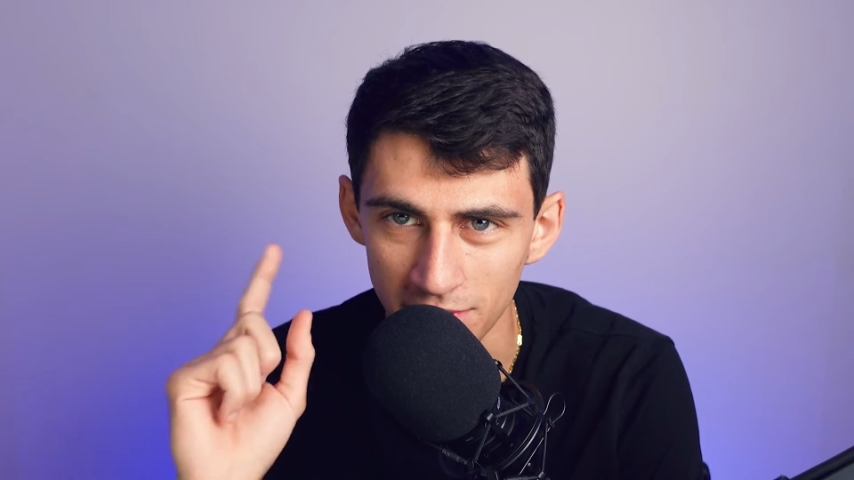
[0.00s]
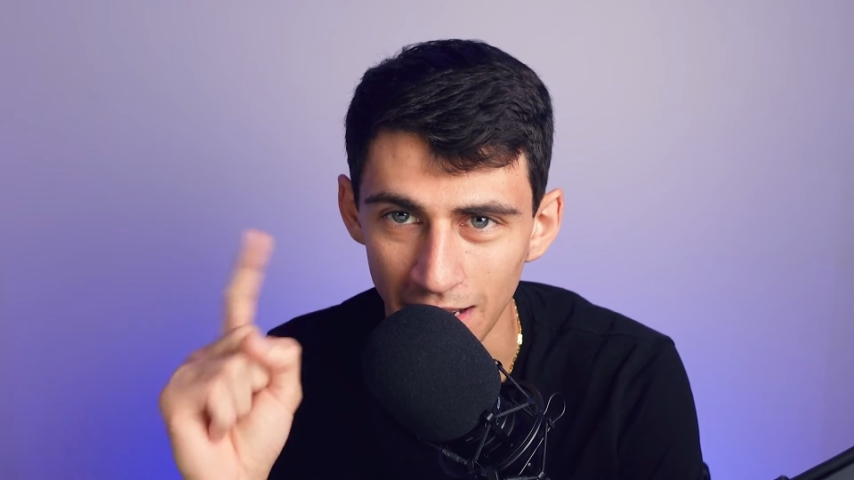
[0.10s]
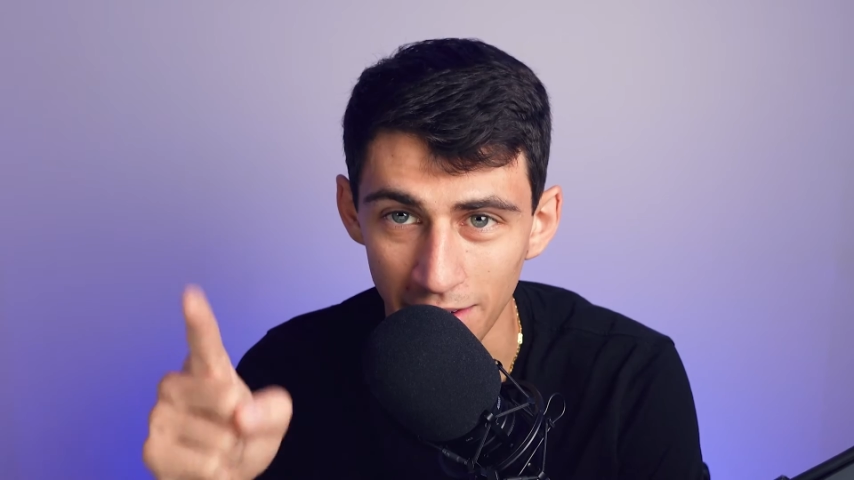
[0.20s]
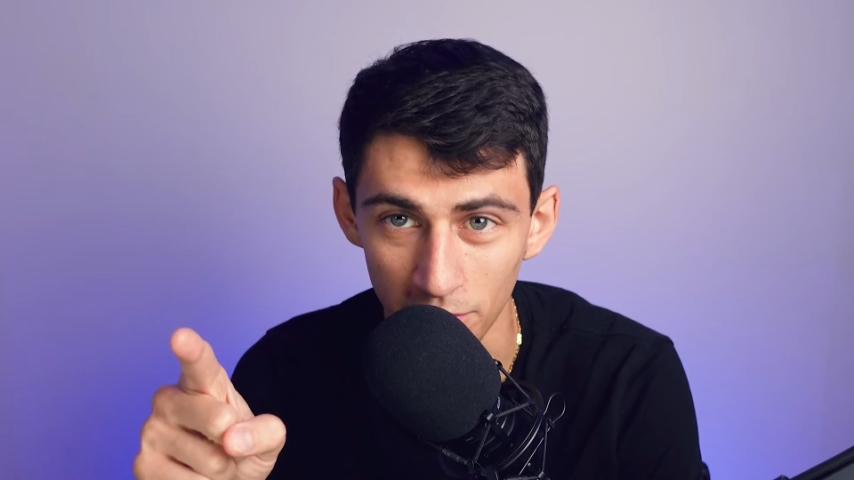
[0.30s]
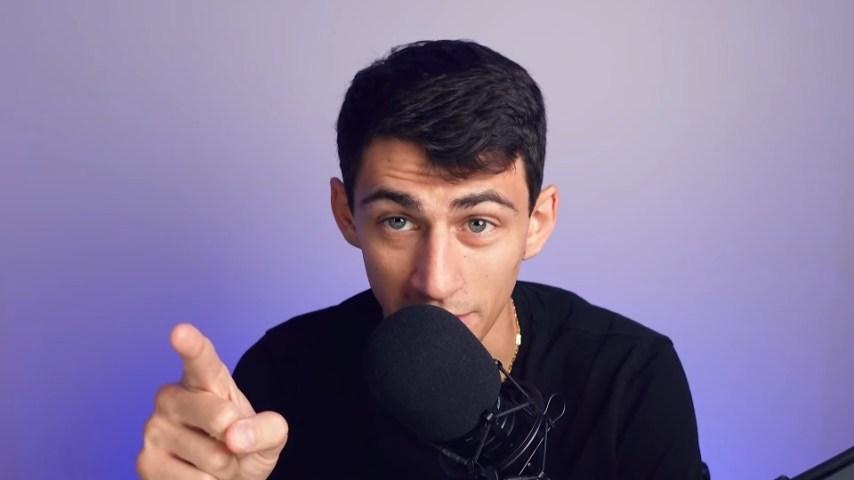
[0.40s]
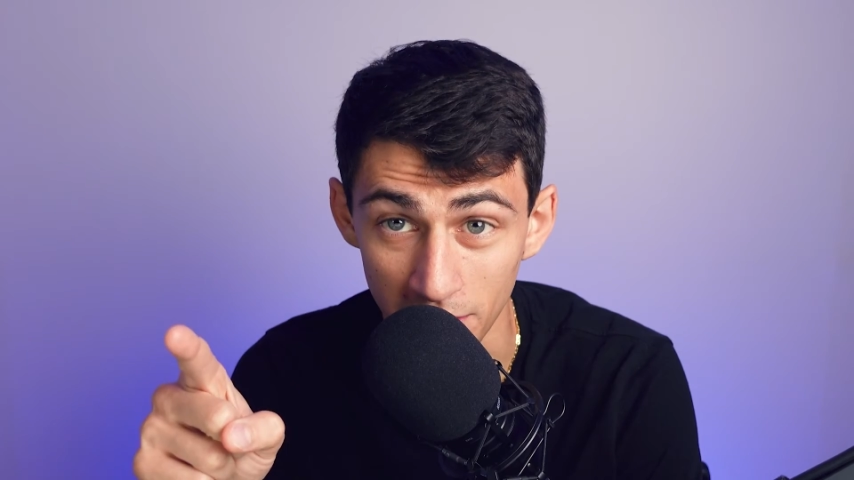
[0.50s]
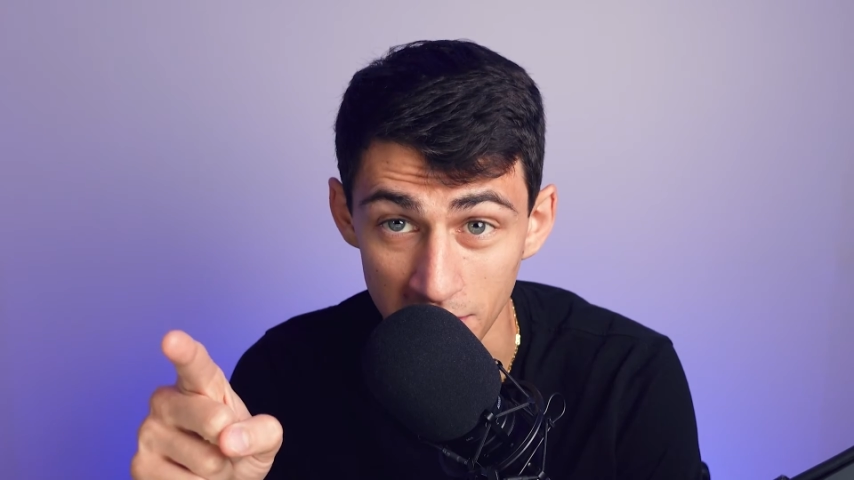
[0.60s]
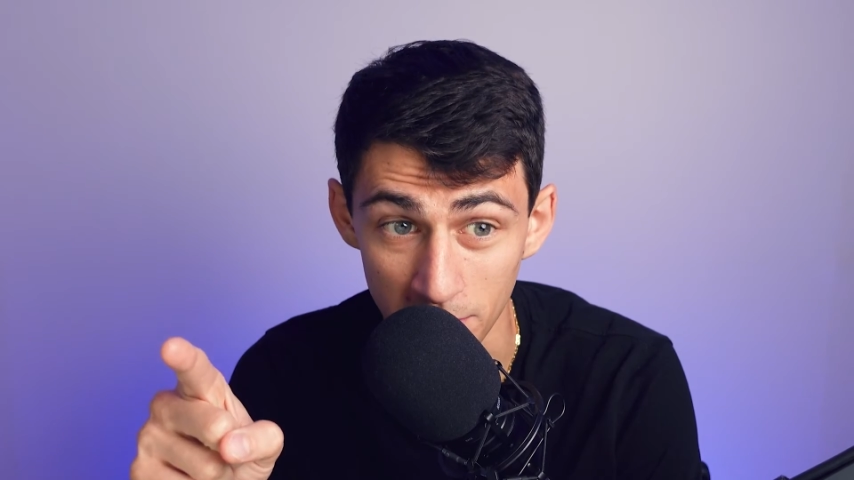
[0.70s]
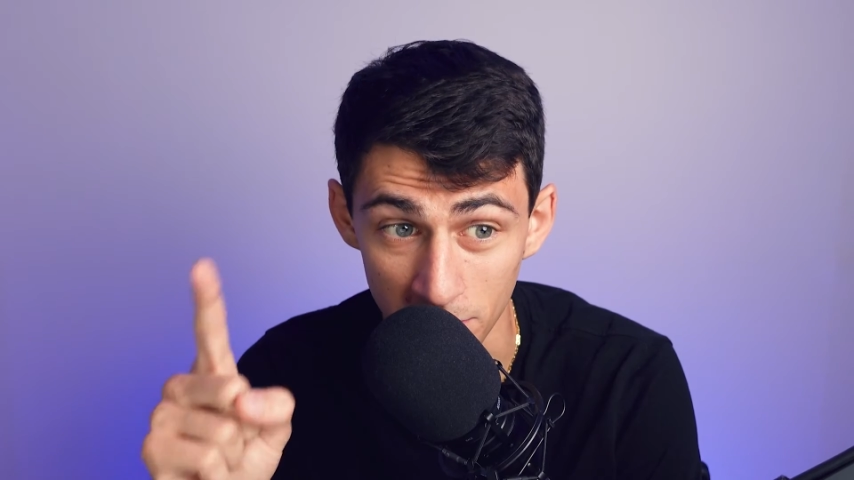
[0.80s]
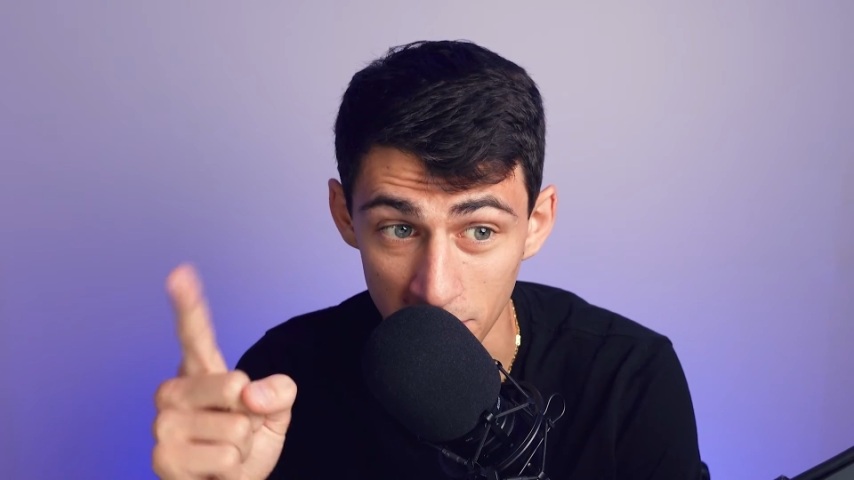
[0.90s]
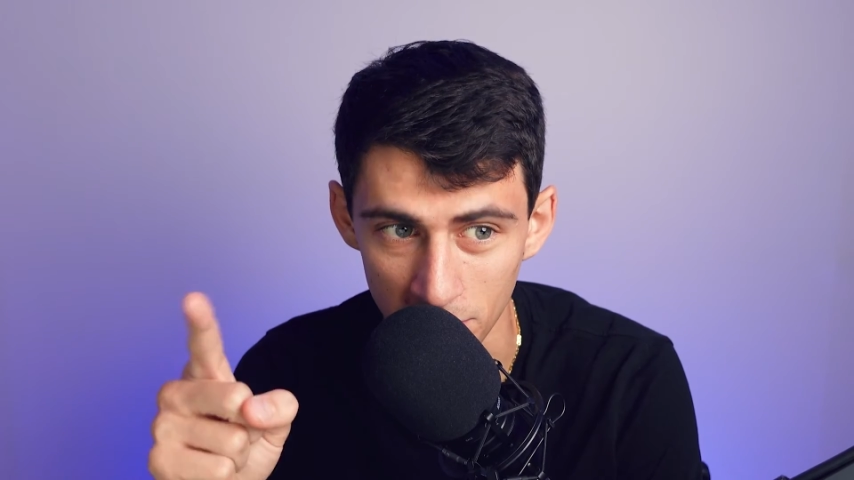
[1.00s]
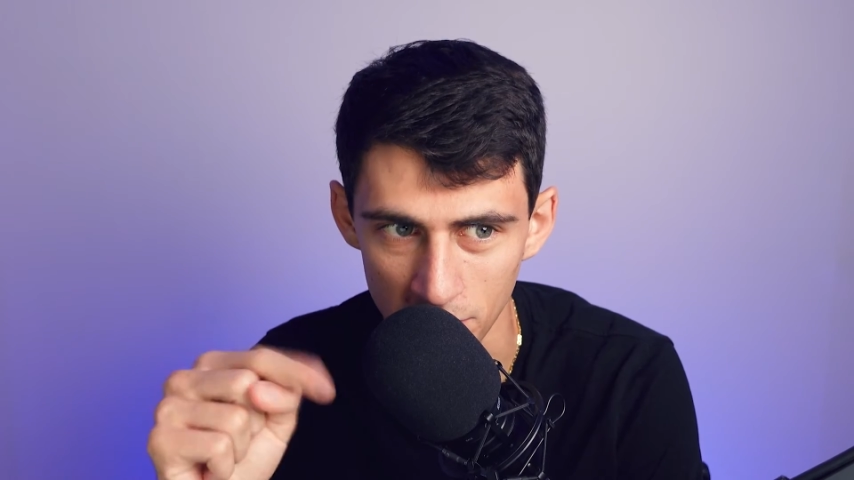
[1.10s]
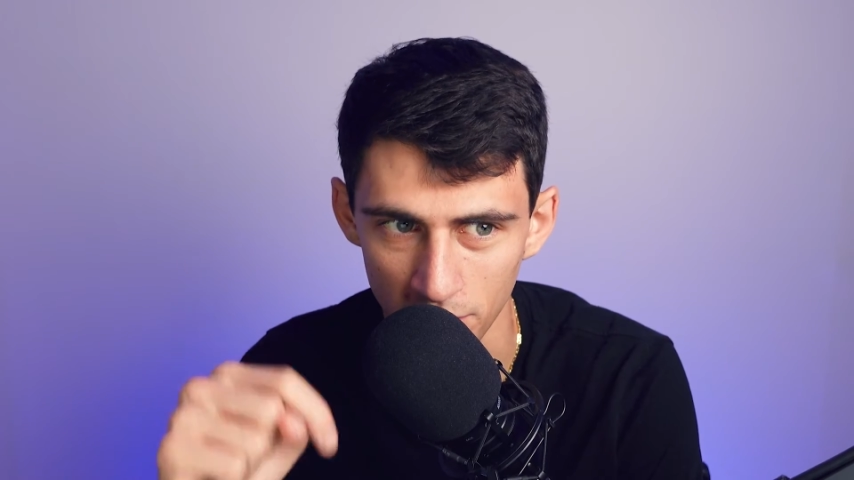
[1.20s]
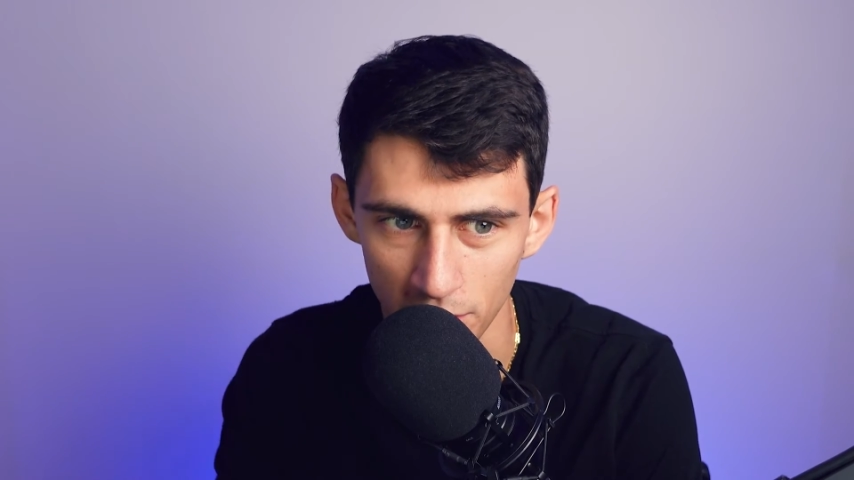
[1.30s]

I have a very simple solution for